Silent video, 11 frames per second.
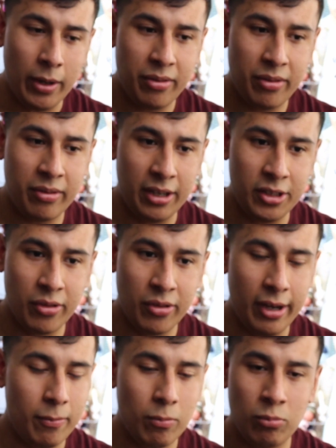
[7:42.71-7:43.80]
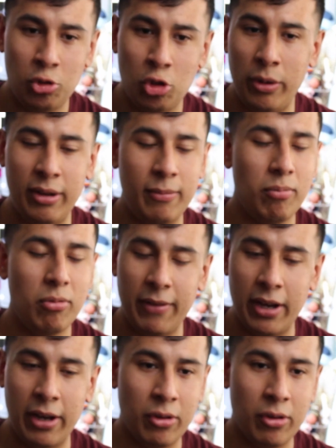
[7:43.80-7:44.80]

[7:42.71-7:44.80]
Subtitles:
else is kind of just like doing something else.